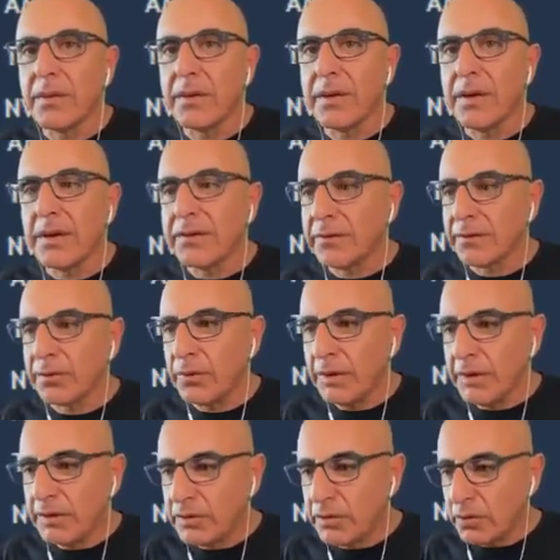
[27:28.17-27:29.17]
Yes, we
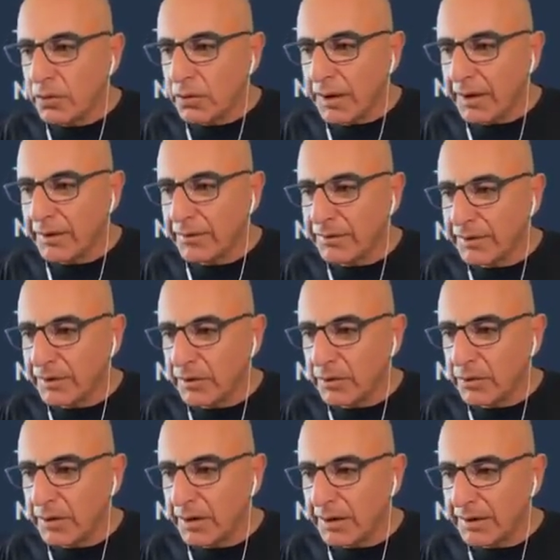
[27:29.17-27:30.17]
do have a
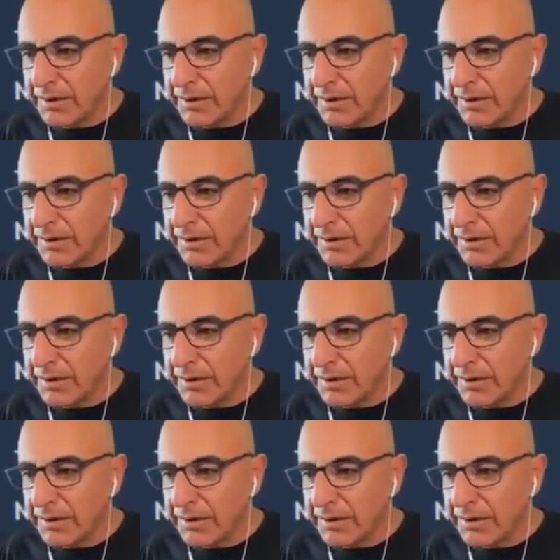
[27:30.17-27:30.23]
new high